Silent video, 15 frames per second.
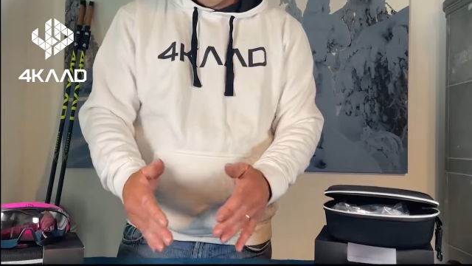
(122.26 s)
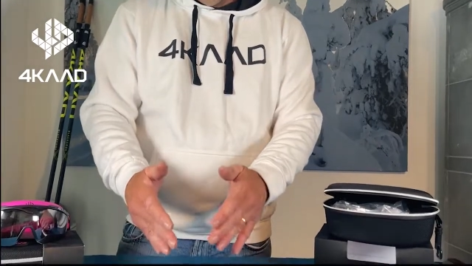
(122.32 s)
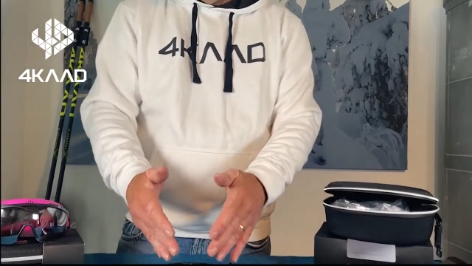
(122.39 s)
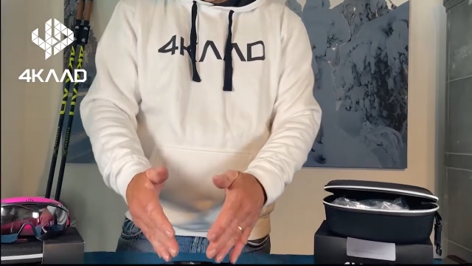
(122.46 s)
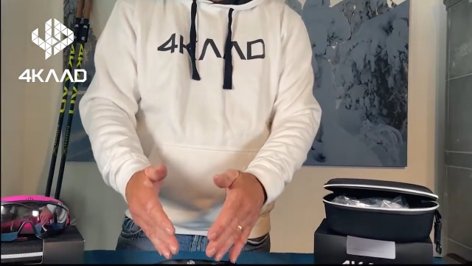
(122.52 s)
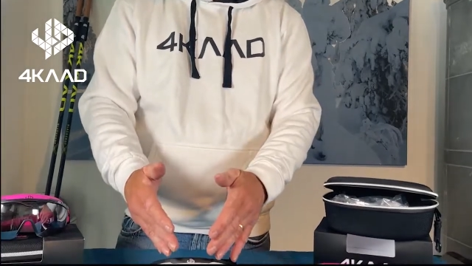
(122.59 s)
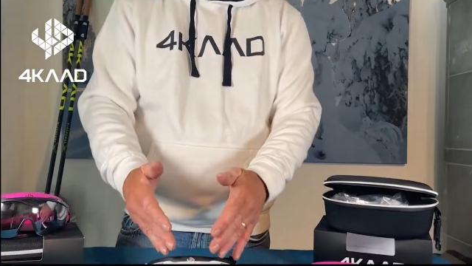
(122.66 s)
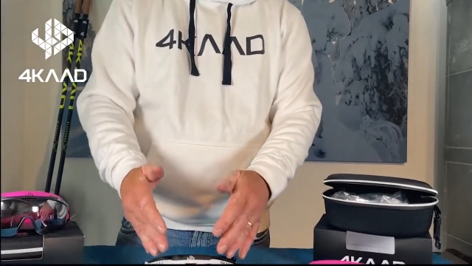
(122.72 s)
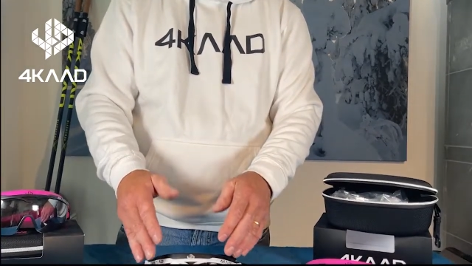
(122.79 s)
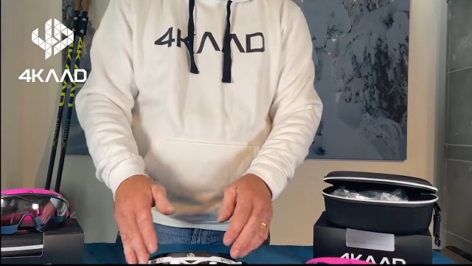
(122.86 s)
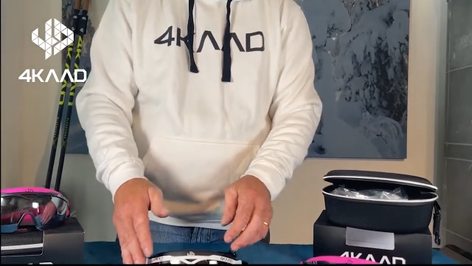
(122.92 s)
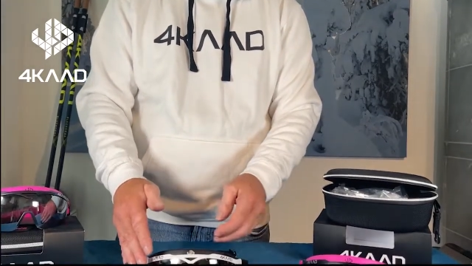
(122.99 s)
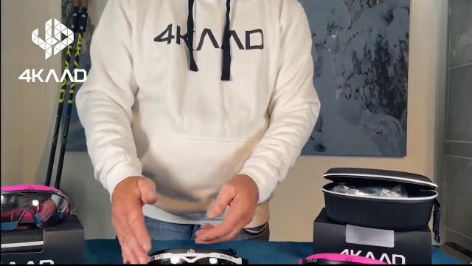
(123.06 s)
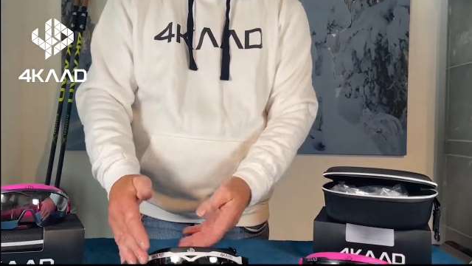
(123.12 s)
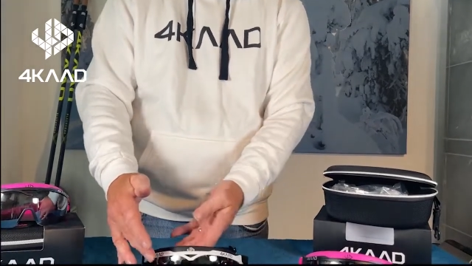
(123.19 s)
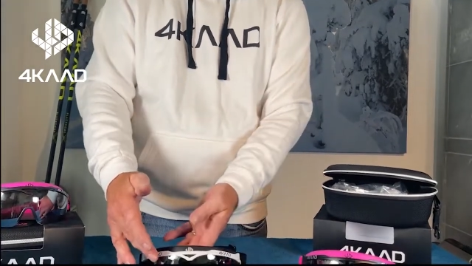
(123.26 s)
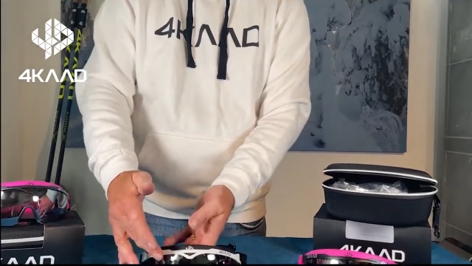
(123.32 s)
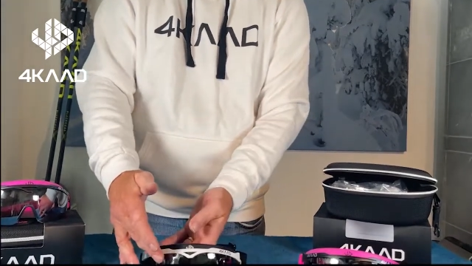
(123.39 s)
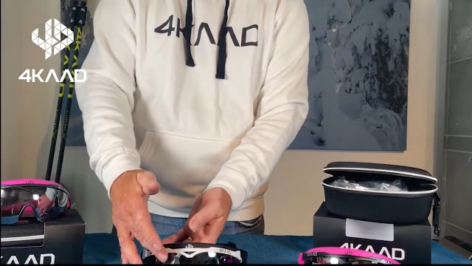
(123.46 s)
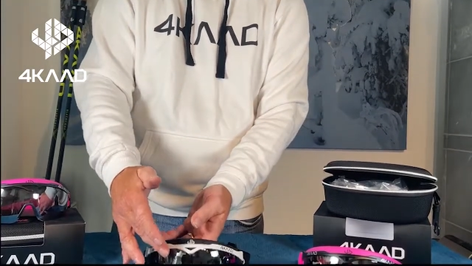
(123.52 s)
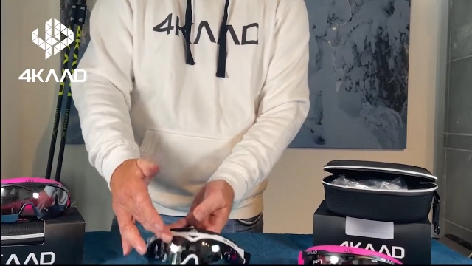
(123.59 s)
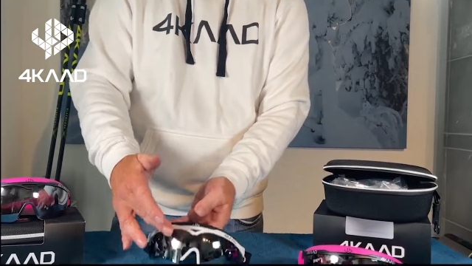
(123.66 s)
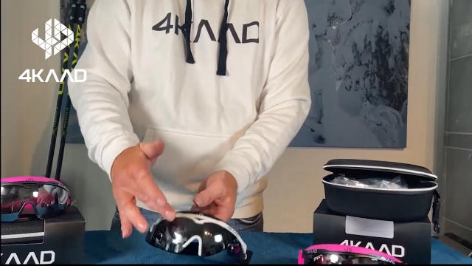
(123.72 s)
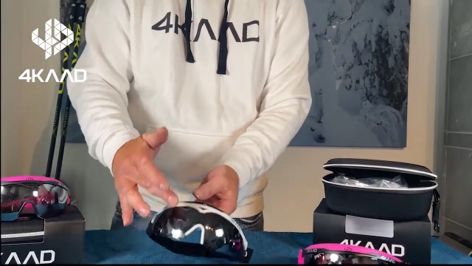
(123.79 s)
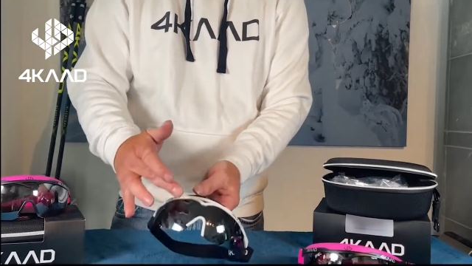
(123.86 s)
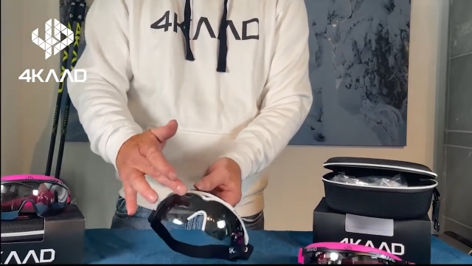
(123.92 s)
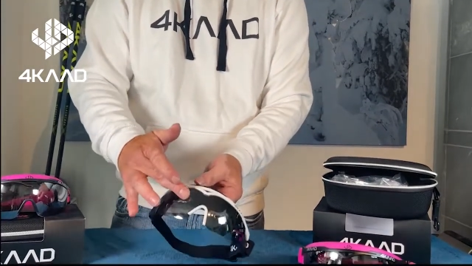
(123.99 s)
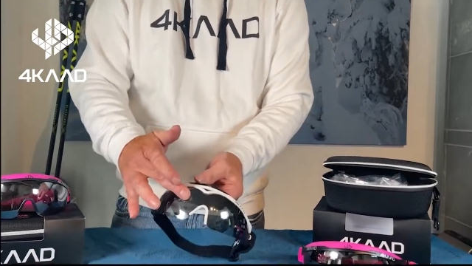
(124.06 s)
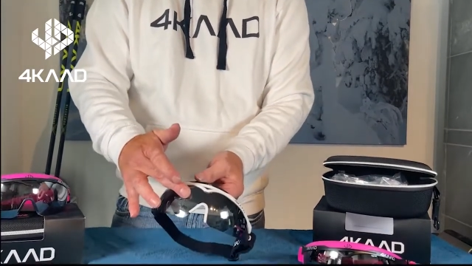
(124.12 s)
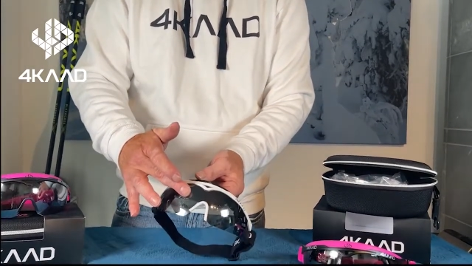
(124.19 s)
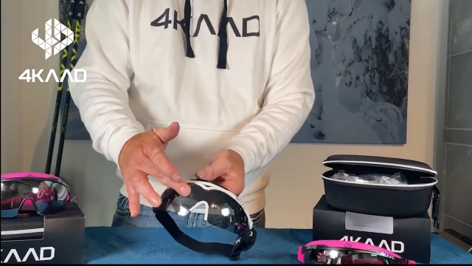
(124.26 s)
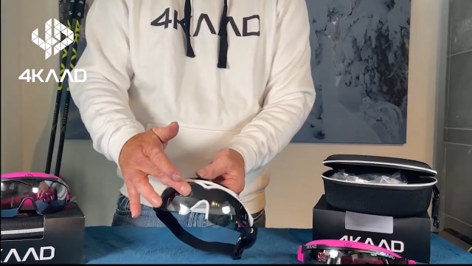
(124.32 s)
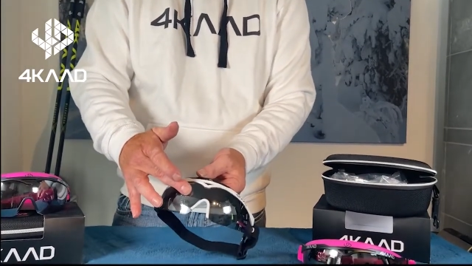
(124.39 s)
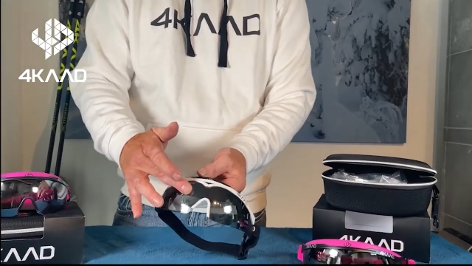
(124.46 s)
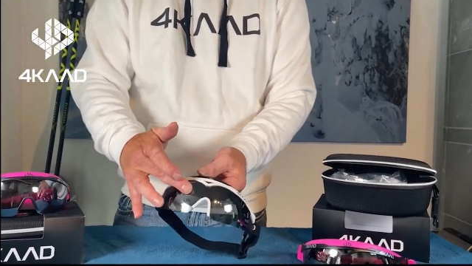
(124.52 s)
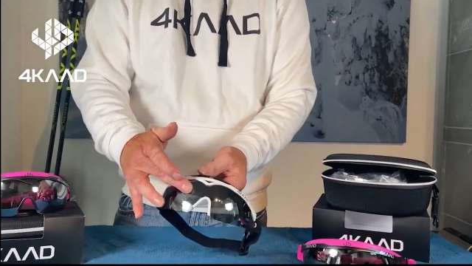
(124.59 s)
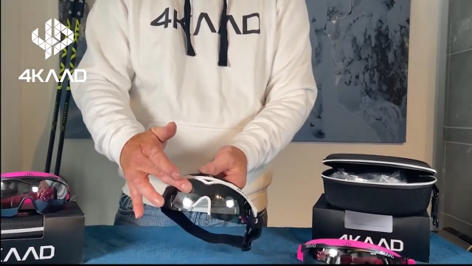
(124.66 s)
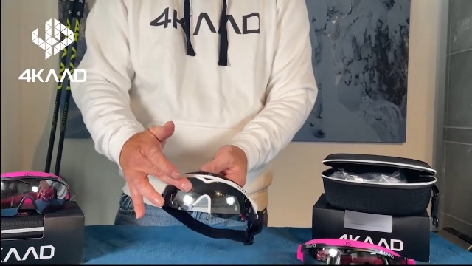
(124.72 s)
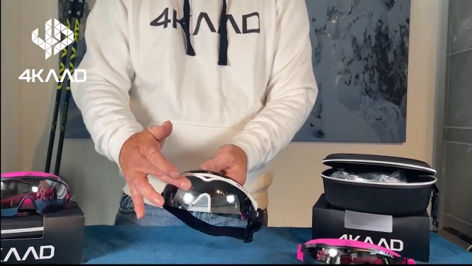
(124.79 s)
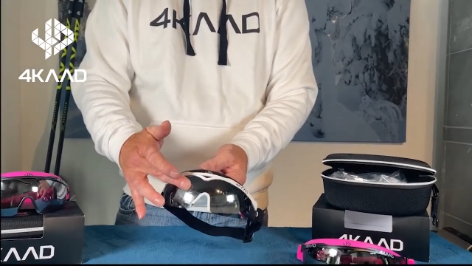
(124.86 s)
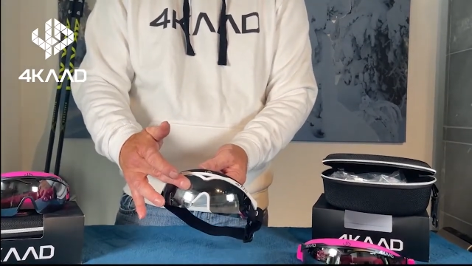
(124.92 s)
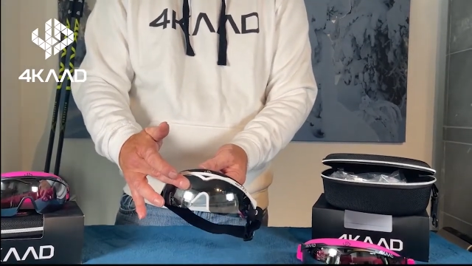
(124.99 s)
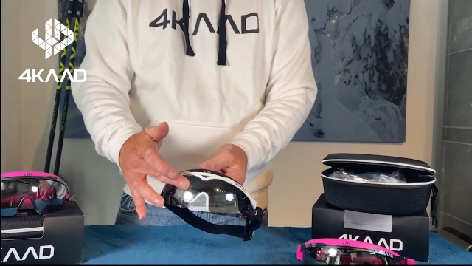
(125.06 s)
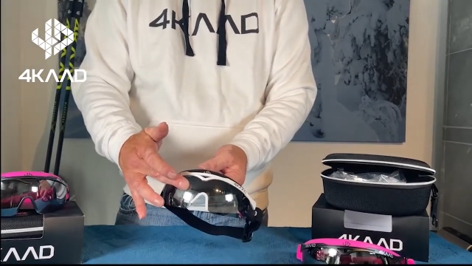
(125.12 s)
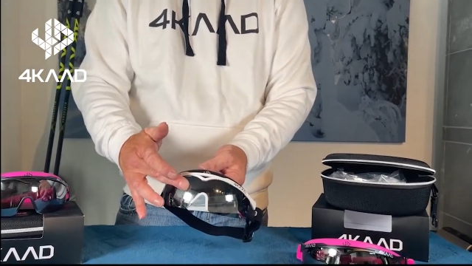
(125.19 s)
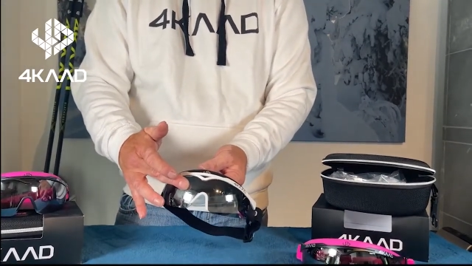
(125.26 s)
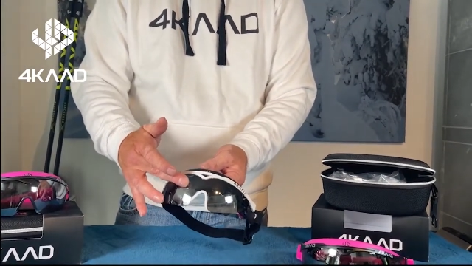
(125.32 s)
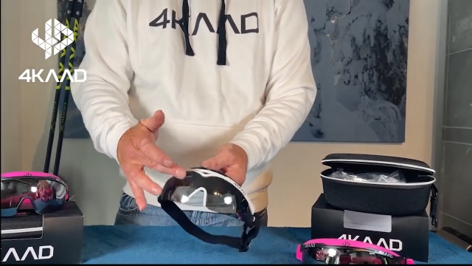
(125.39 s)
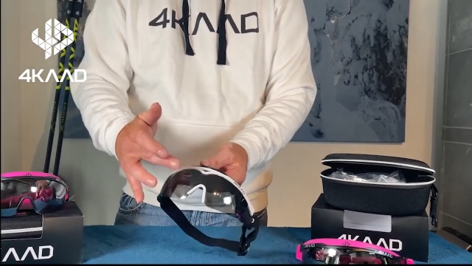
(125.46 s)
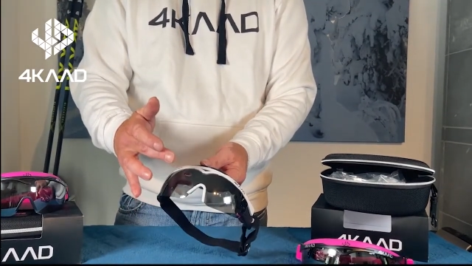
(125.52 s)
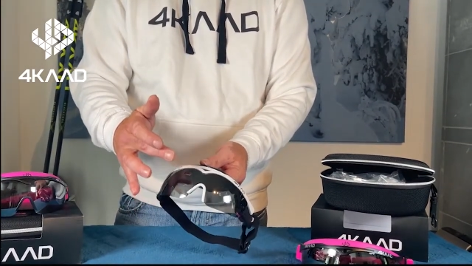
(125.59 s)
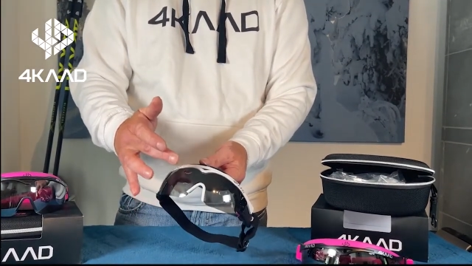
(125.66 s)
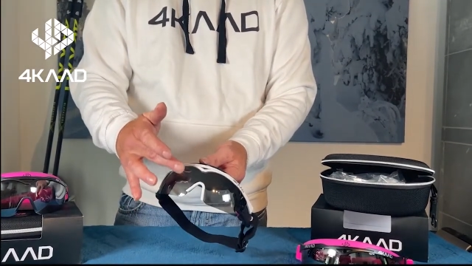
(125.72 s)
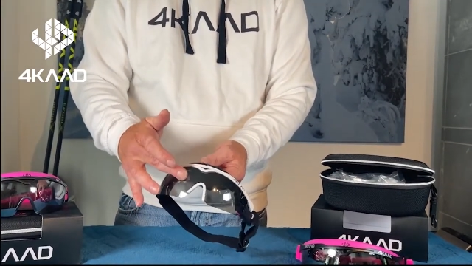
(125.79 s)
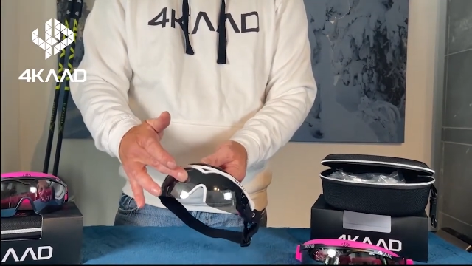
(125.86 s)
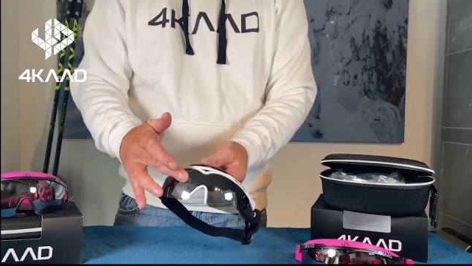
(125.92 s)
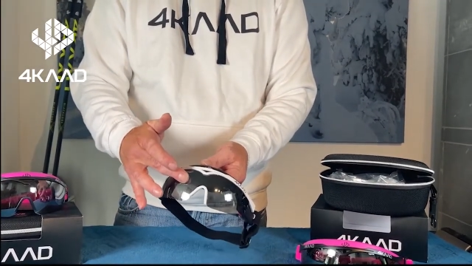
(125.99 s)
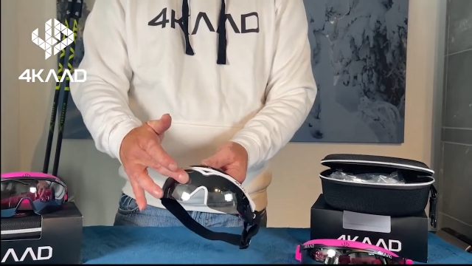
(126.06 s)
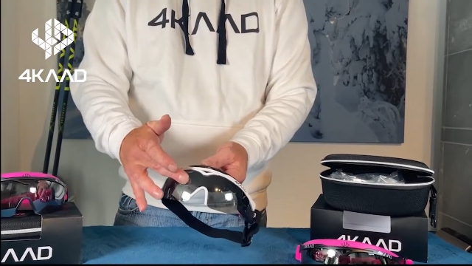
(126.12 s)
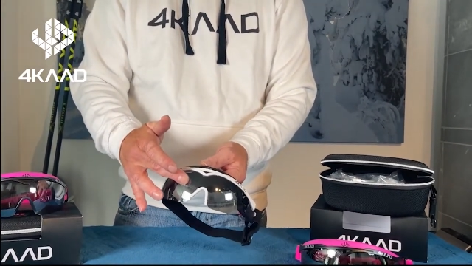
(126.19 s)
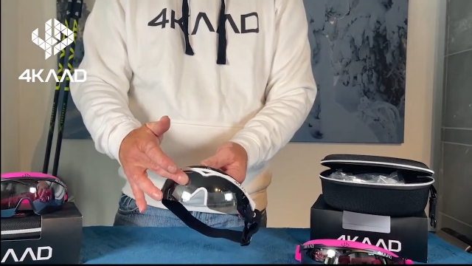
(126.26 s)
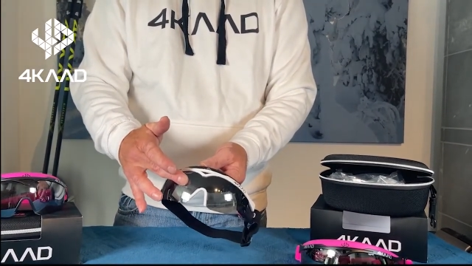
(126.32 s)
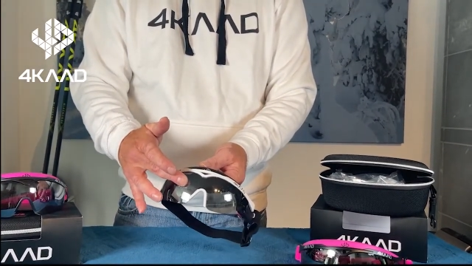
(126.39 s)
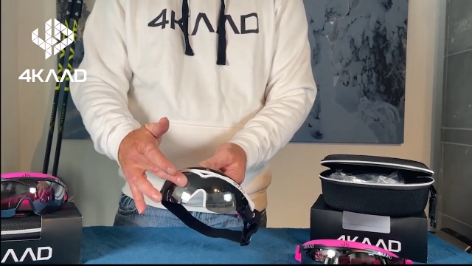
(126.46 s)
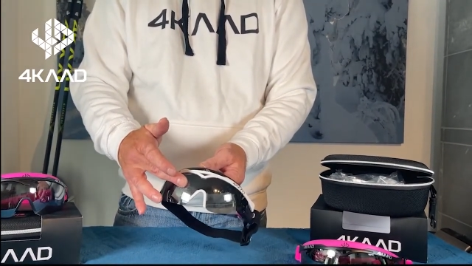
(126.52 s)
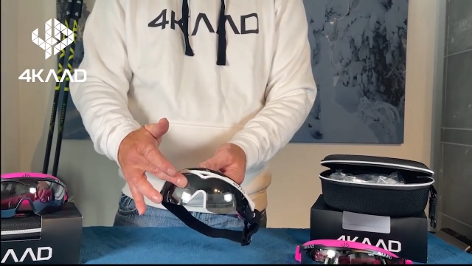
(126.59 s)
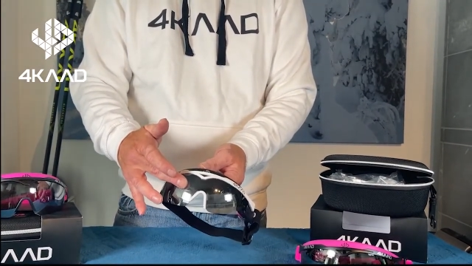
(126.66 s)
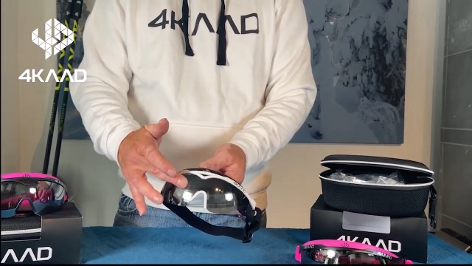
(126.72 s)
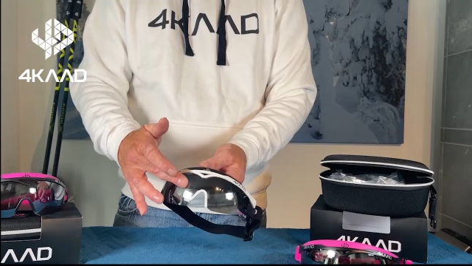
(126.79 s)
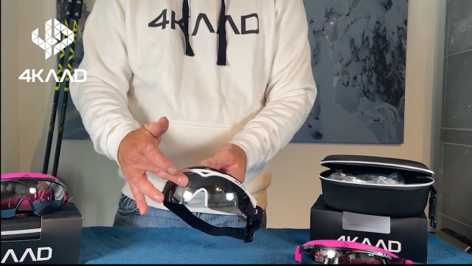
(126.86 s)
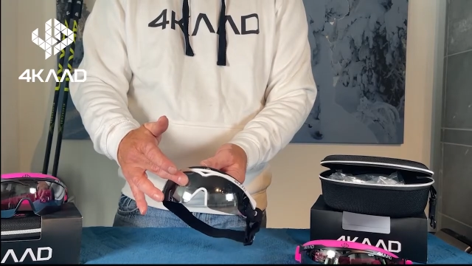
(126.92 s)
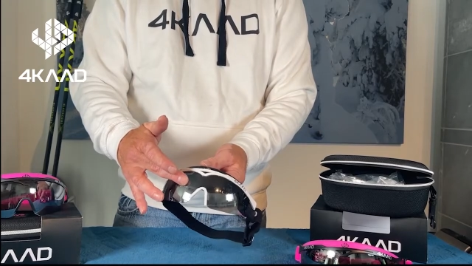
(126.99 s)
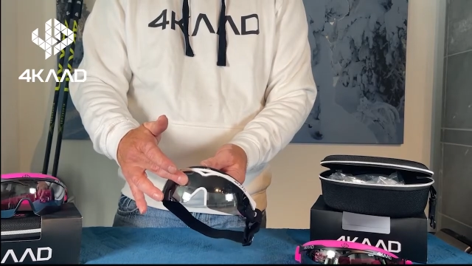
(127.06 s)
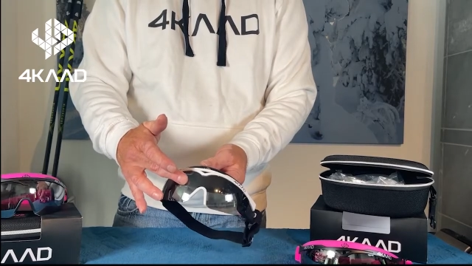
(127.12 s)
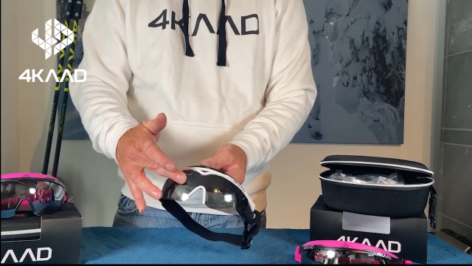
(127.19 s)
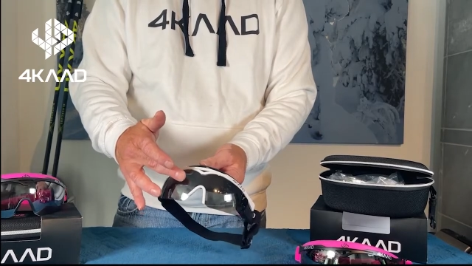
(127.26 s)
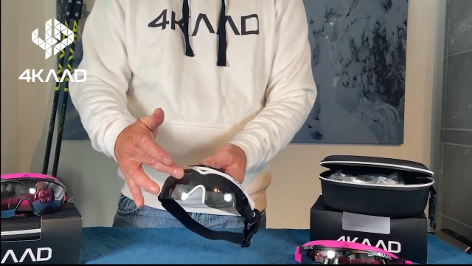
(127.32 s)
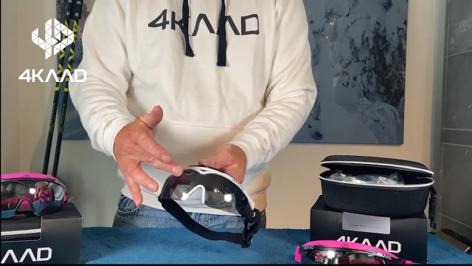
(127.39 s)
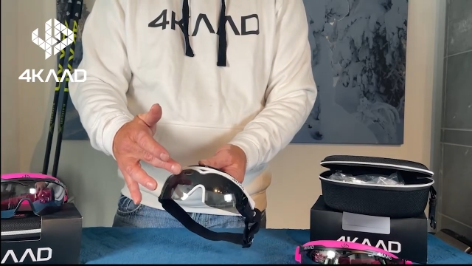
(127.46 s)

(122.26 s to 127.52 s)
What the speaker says: Nobody's mouth can be seen.